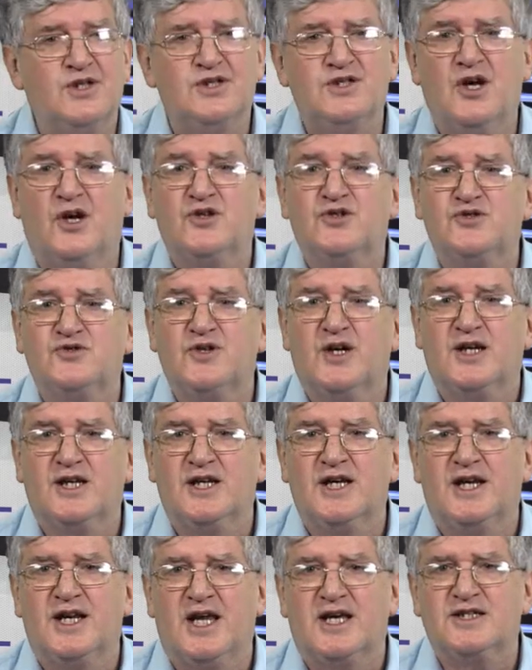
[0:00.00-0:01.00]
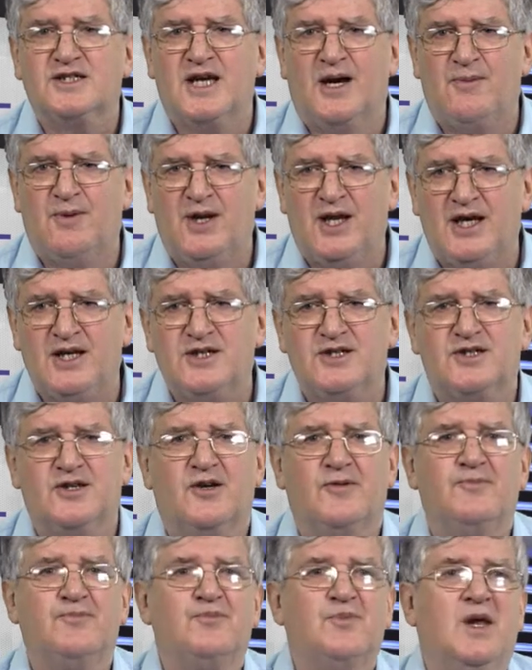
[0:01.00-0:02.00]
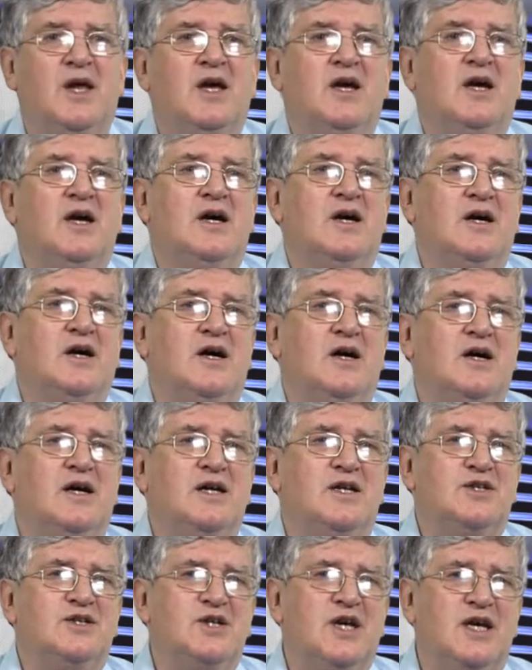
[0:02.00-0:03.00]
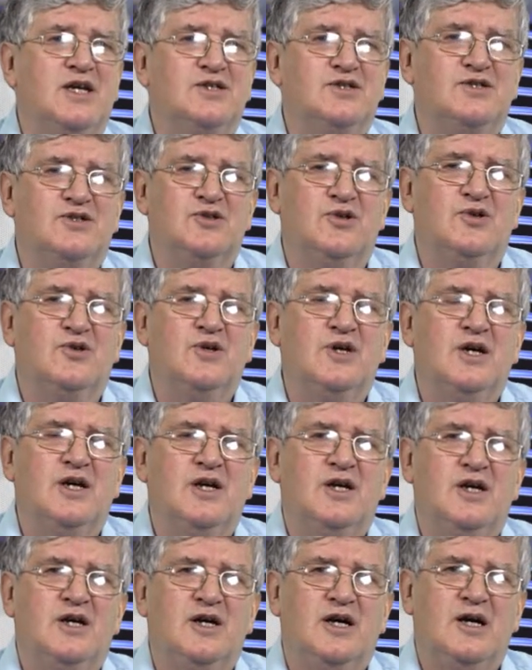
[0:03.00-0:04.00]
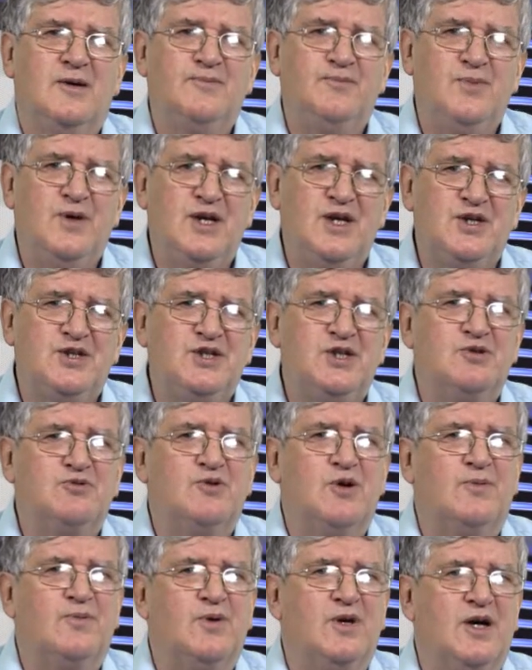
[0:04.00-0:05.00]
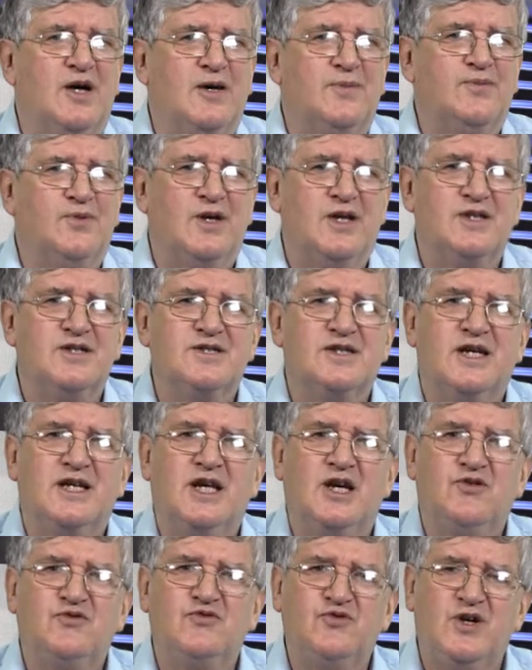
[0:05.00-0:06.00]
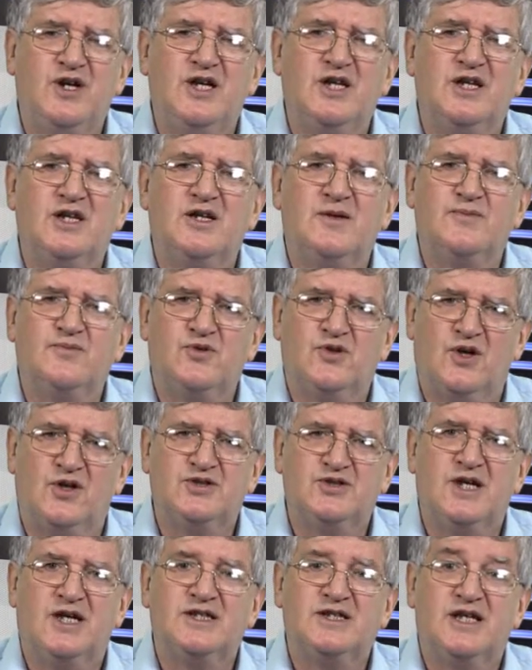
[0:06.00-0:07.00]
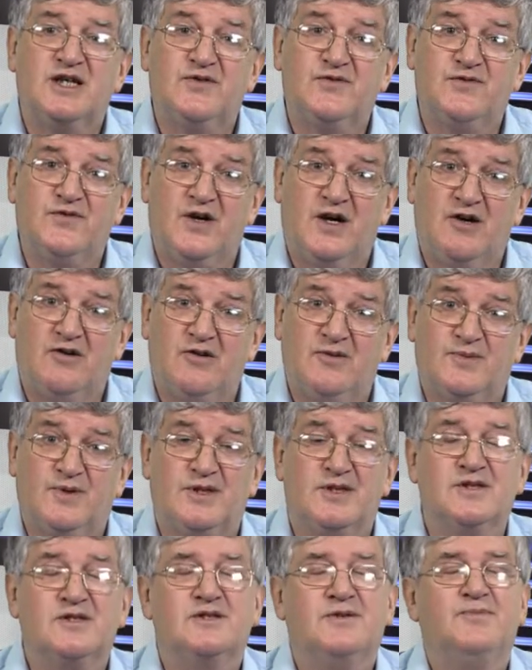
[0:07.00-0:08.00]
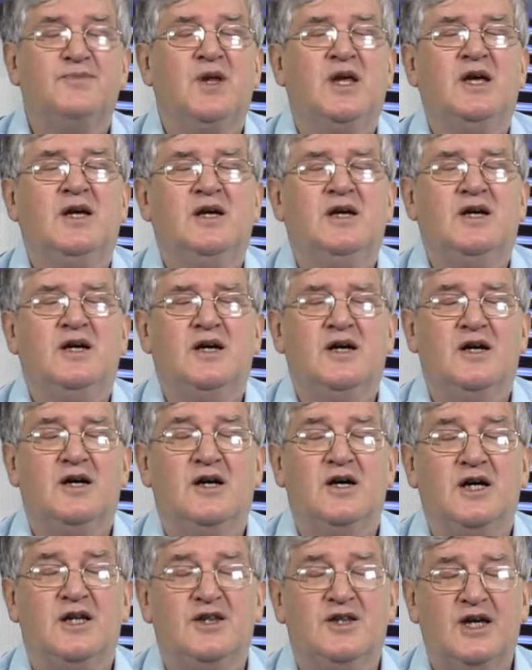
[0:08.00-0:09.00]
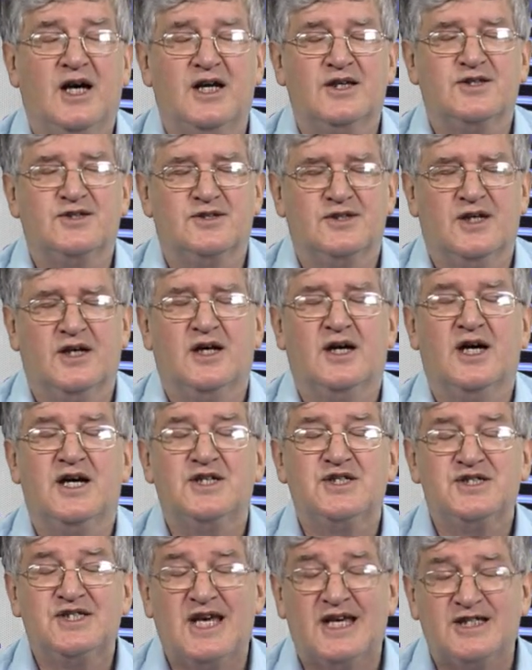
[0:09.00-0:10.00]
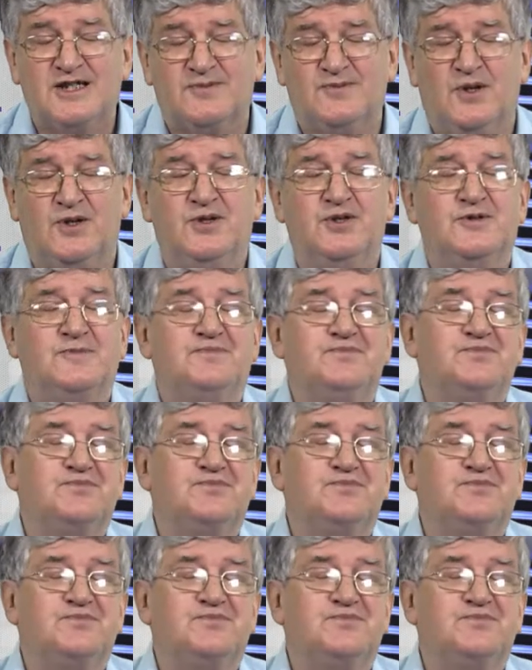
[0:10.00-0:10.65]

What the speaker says: is not strictly an examination. It tests your ability to apply Prince in a real project environment. In that assessment,